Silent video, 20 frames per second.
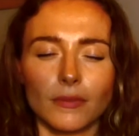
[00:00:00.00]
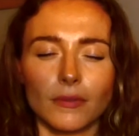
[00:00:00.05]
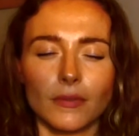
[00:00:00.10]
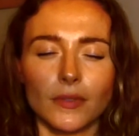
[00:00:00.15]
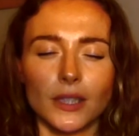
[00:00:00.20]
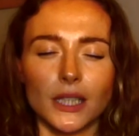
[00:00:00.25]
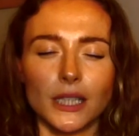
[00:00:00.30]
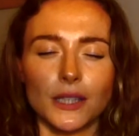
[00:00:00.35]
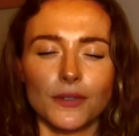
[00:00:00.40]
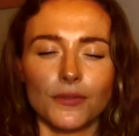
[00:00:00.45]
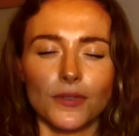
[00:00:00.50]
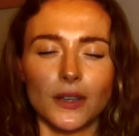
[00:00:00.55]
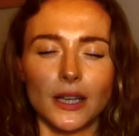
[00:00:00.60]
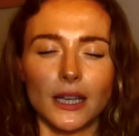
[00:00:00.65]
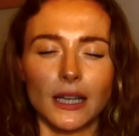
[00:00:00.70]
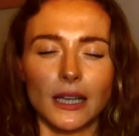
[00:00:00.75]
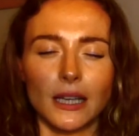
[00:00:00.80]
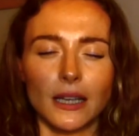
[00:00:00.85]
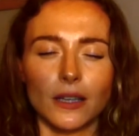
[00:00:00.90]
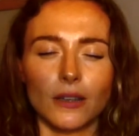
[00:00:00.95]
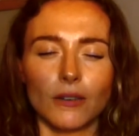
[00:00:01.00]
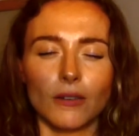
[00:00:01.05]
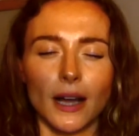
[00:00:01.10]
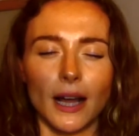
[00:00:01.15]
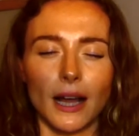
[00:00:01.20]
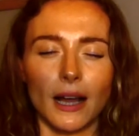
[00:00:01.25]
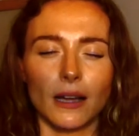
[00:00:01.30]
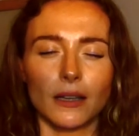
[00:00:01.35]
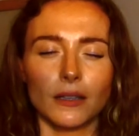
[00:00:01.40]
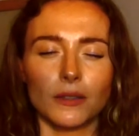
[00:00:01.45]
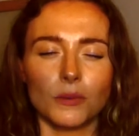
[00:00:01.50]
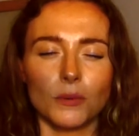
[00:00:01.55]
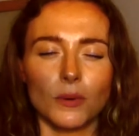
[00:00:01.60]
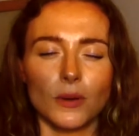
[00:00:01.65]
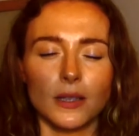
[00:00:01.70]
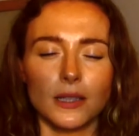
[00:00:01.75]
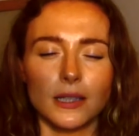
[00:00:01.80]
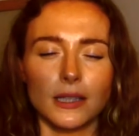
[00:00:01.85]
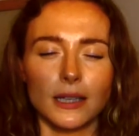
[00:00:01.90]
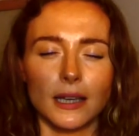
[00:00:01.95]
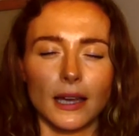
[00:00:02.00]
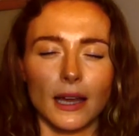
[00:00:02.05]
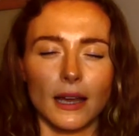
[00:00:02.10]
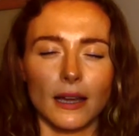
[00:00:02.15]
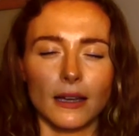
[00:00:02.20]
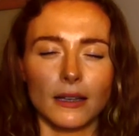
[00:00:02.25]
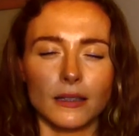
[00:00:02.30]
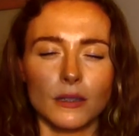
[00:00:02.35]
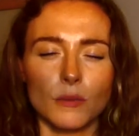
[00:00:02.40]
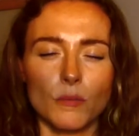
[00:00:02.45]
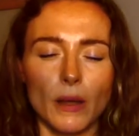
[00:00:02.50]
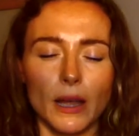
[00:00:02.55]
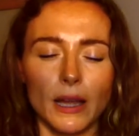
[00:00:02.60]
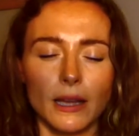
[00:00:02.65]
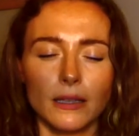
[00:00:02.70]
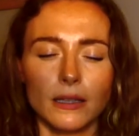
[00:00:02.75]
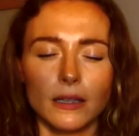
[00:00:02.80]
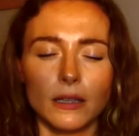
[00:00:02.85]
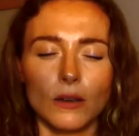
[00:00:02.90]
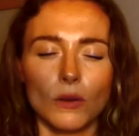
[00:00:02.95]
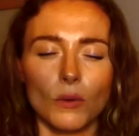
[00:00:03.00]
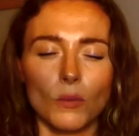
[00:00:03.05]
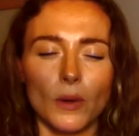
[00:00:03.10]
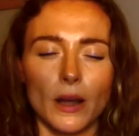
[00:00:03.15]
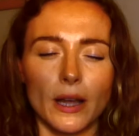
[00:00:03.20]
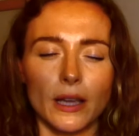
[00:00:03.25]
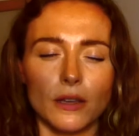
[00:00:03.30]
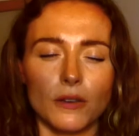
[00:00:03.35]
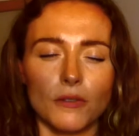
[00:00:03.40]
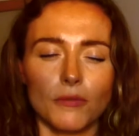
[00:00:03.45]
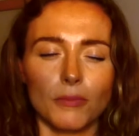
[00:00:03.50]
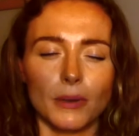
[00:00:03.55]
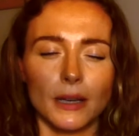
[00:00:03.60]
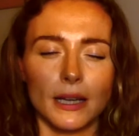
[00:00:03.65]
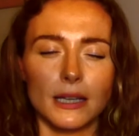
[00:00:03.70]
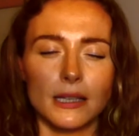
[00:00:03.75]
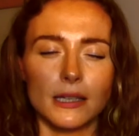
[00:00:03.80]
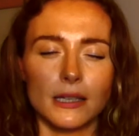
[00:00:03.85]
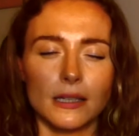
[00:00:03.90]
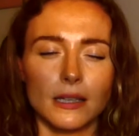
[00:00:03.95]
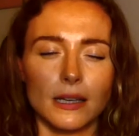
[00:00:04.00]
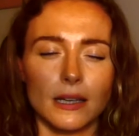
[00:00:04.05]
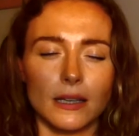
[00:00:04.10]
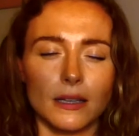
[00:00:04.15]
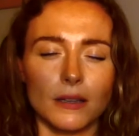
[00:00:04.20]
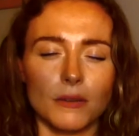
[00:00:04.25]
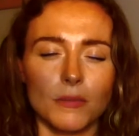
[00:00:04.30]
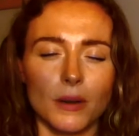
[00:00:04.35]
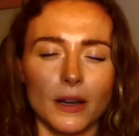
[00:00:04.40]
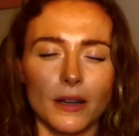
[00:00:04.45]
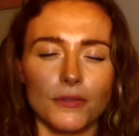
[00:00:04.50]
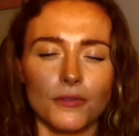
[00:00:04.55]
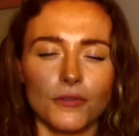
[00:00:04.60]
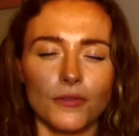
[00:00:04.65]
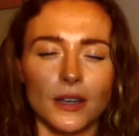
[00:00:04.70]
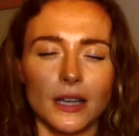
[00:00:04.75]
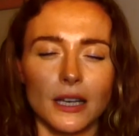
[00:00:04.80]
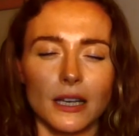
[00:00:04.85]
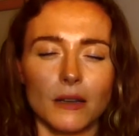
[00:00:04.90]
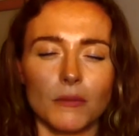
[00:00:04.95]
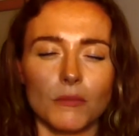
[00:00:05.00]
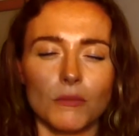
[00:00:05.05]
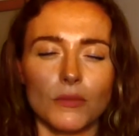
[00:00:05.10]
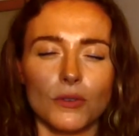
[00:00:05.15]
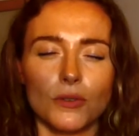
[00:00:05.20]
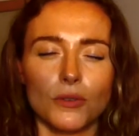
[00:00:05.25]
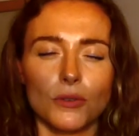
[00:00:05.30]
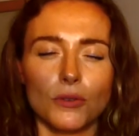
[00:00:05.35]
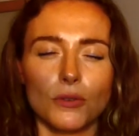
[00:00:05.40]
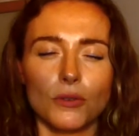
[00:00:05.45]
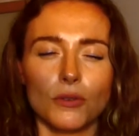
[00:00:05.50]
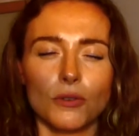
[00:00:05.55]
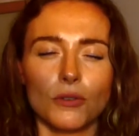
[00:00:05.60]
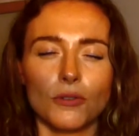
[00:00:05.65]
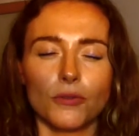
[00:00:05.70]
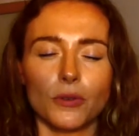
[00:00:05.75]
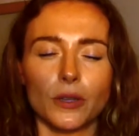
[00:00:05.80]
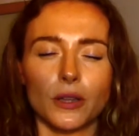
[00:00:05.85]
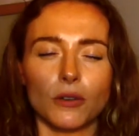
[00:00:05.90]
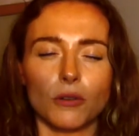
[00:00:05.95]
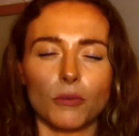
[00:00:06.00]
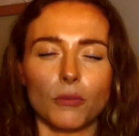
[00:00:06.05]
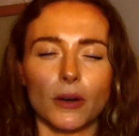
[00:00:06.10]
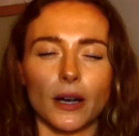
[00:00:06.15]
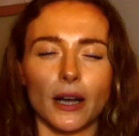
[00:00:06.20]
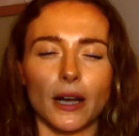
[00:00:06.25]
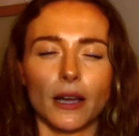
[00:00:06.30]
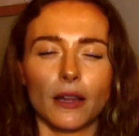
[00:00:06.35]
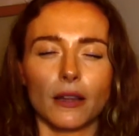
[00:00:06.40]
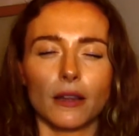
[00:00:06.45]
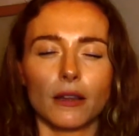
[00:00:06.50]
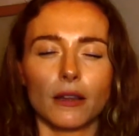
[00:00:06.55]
Just feeling your hand once again, depending on where you've placed it, you might feel it move with your breath.